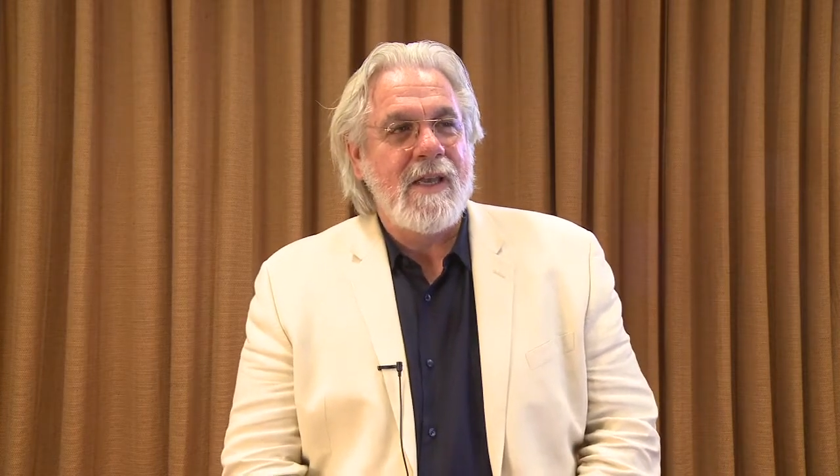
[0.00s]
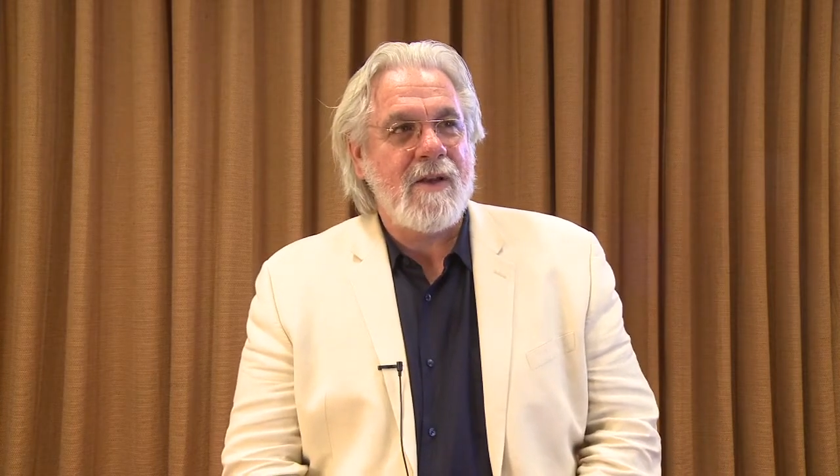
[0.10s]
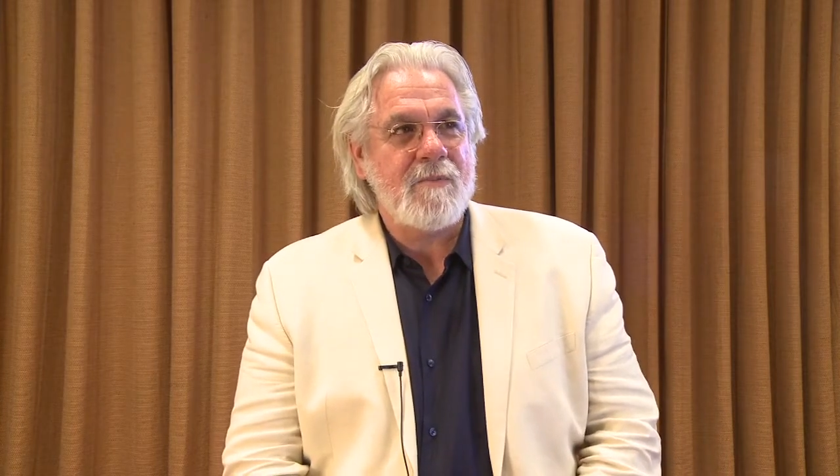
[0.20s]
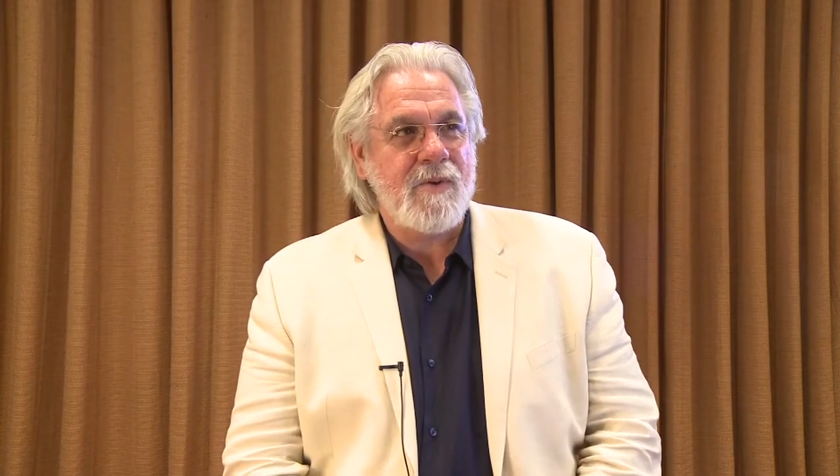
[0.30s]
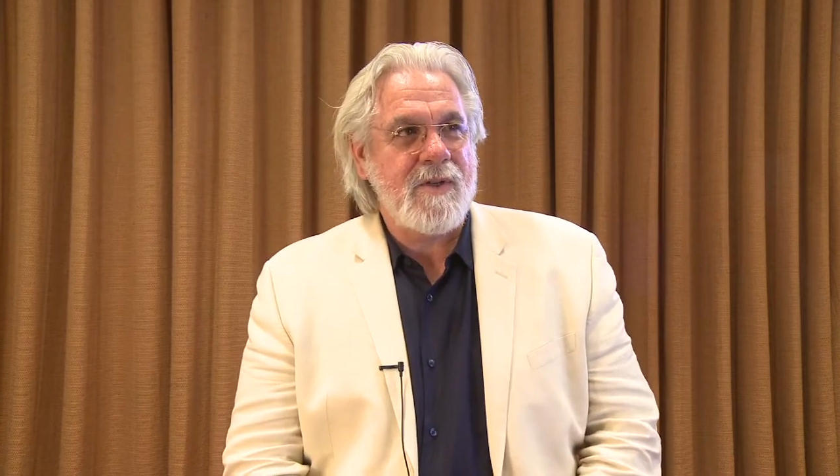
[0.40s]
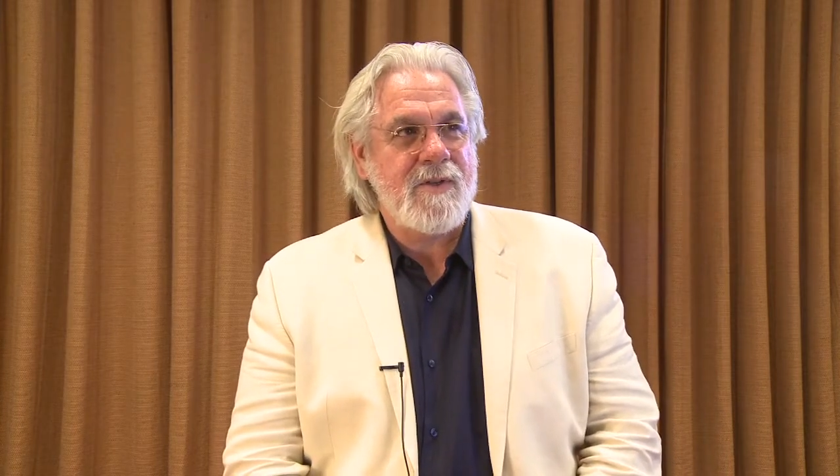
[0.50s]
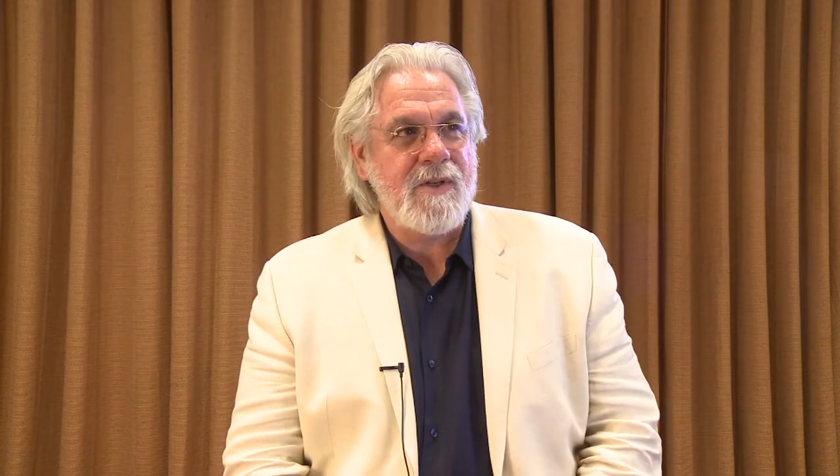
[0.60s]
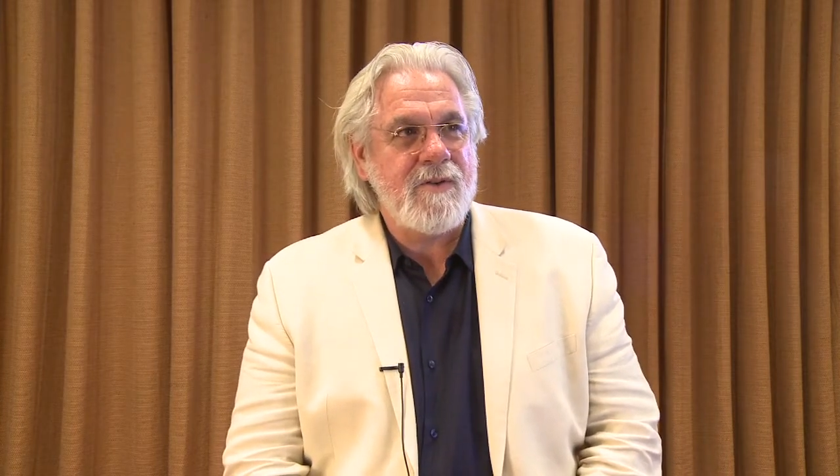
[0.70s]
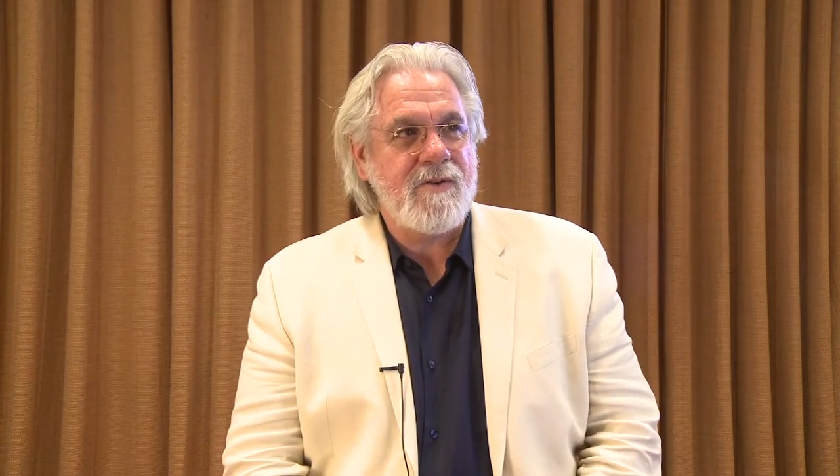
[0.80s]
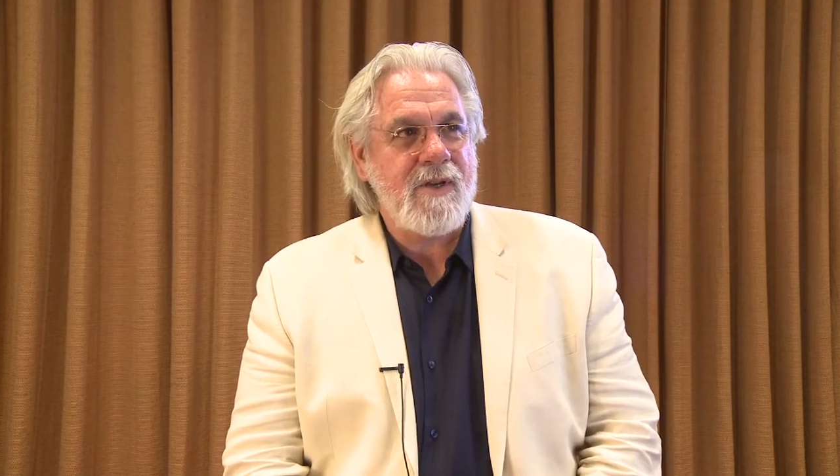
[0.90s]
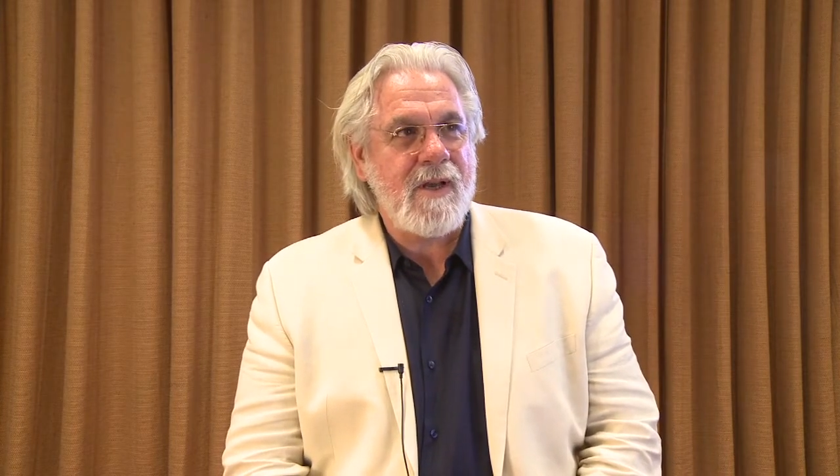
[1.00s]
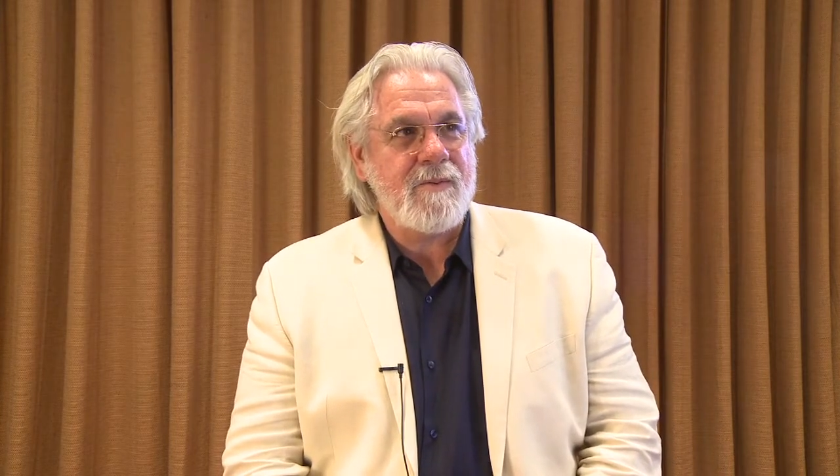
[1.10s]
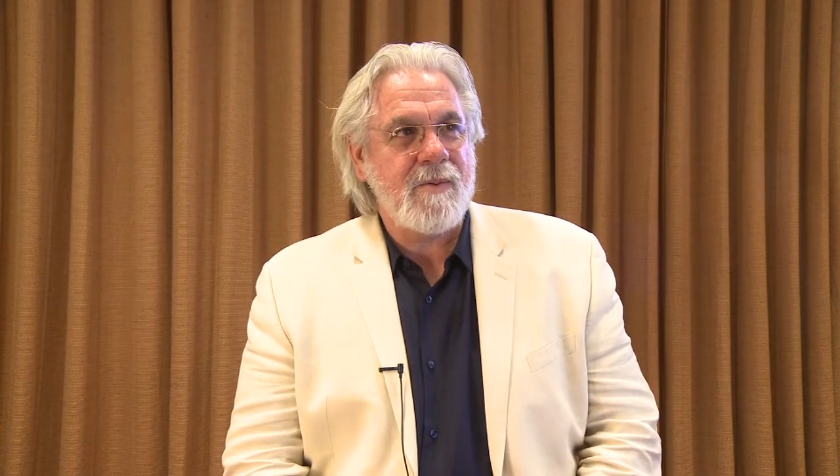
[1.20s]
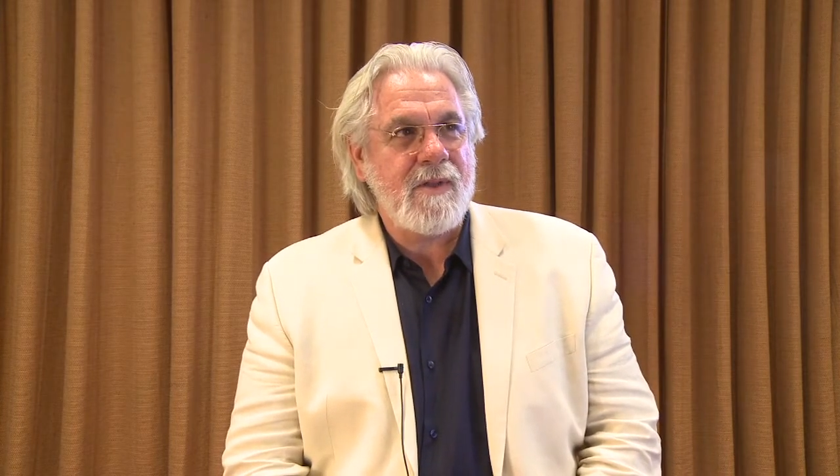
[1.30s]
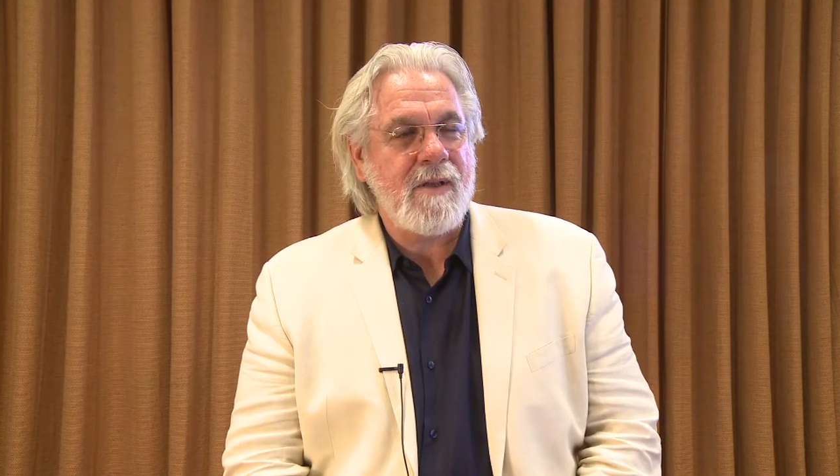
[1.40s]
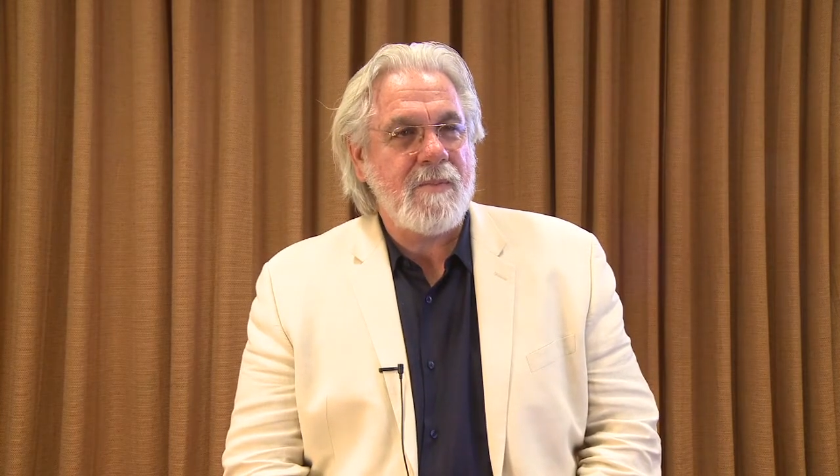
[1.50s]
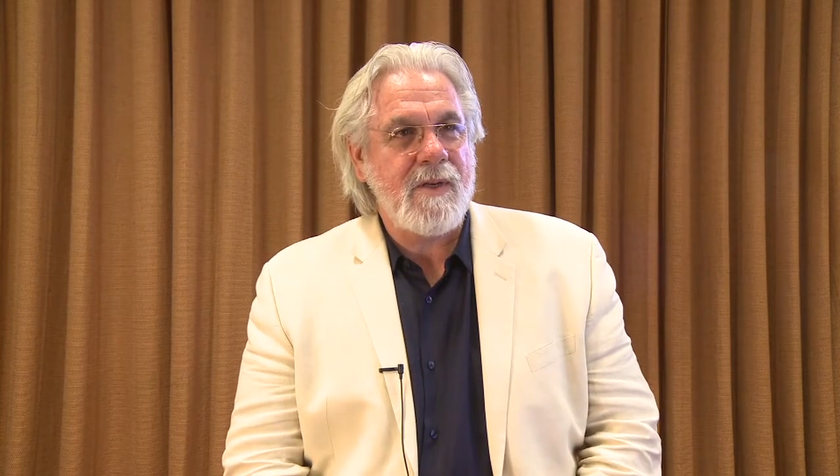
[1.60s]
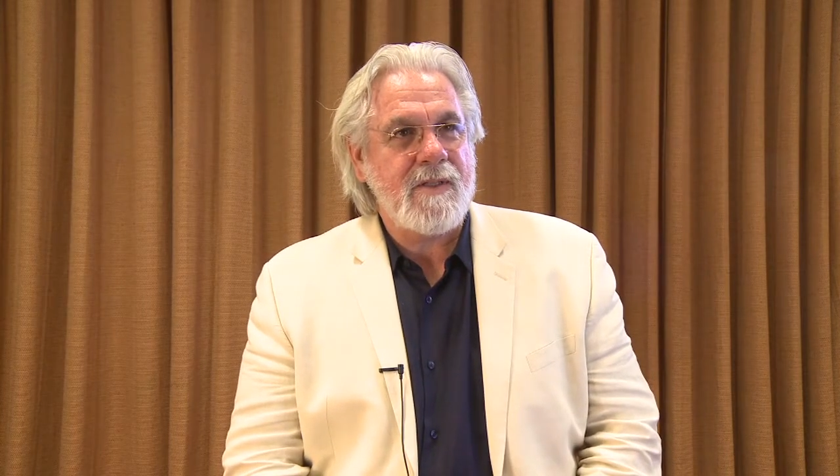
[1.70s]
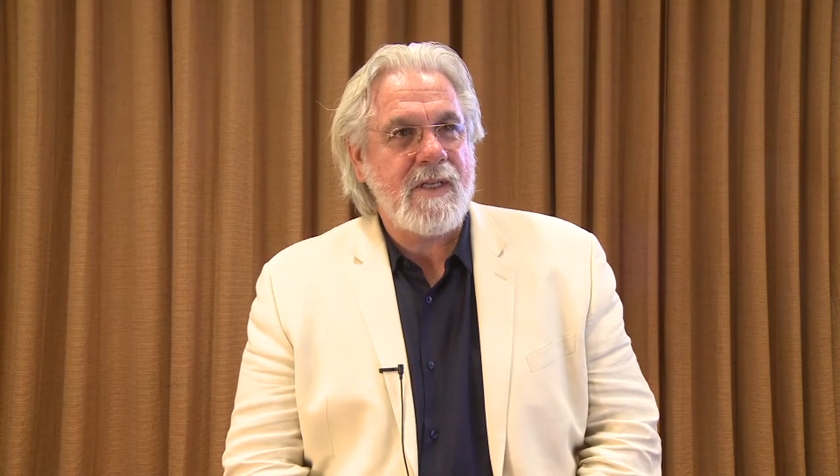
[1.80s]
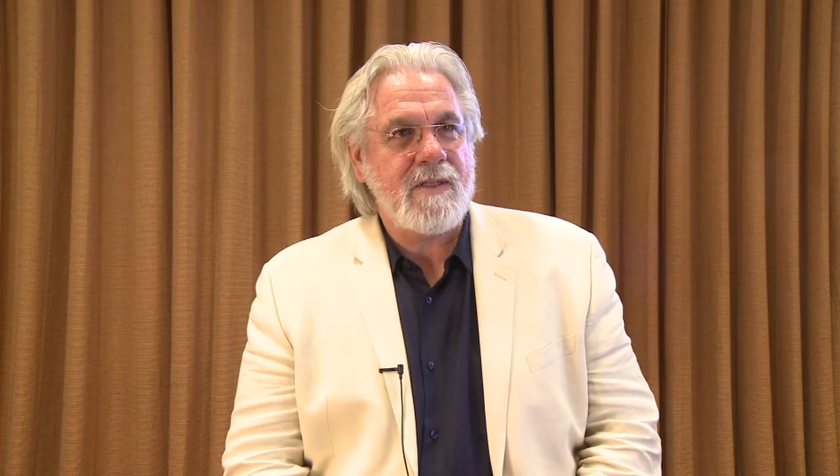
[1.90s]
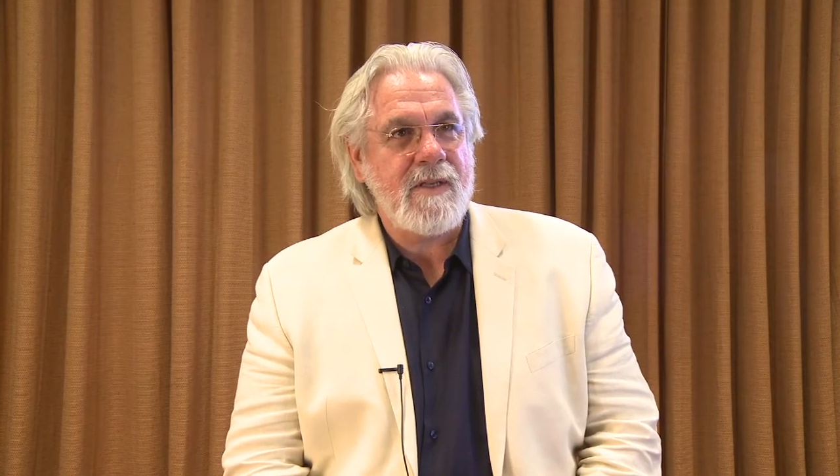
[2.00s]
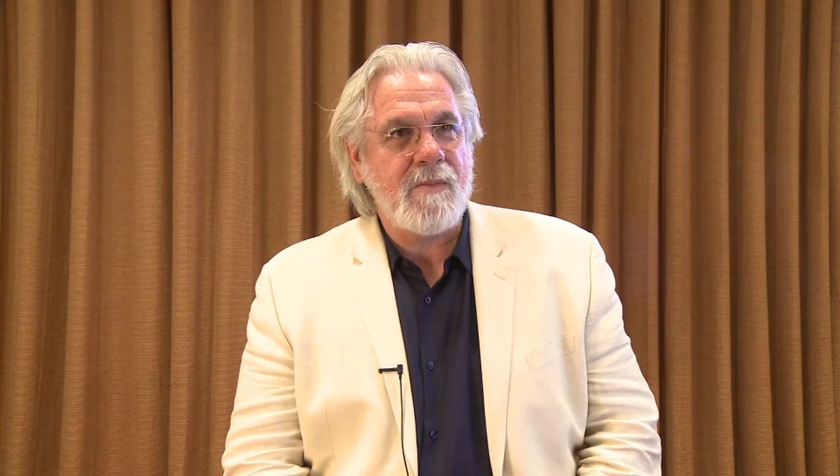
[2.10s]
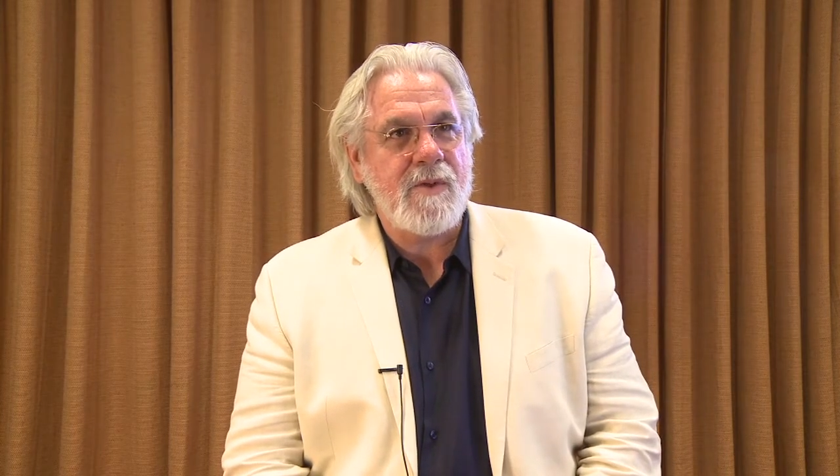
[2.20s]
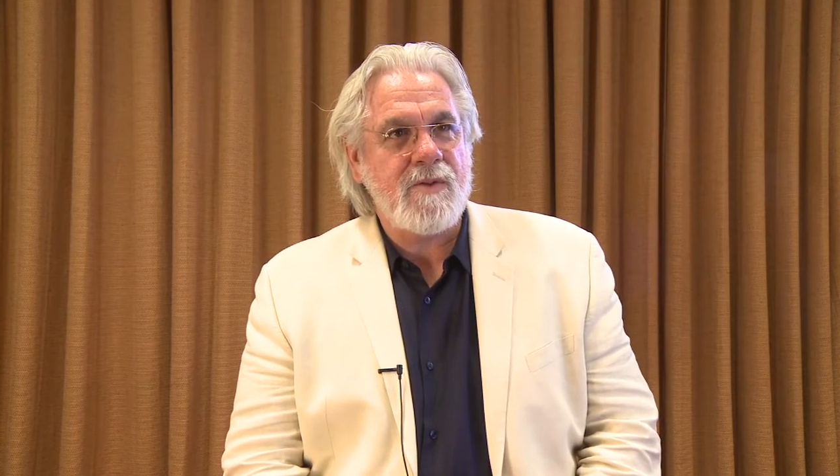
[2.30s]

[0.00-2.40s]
held pretty senior jobs with companies like Simon